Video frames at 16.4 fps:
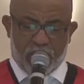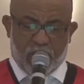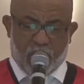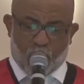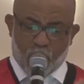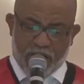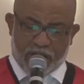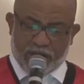
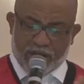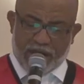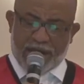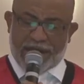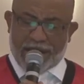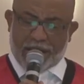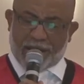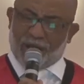When
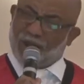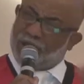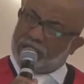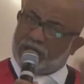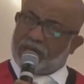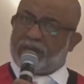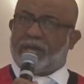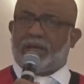hell
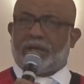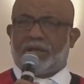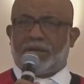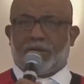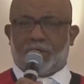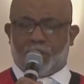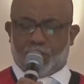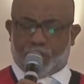
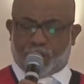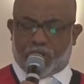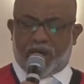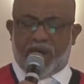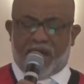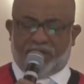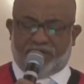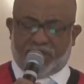kills,
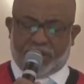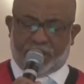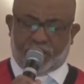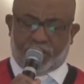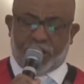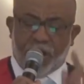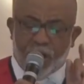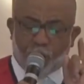
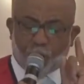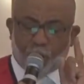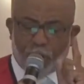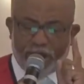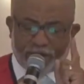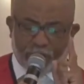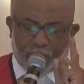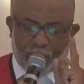heaven
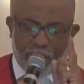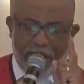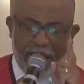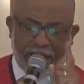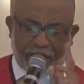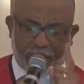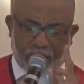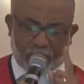
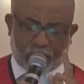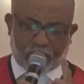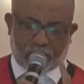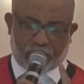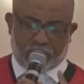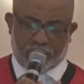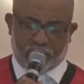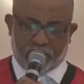
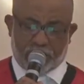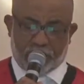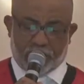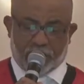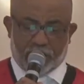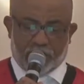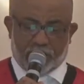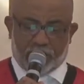resurrects.
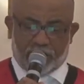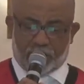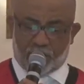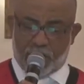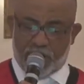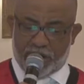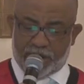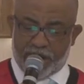And
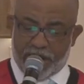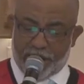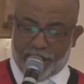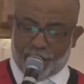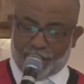when hell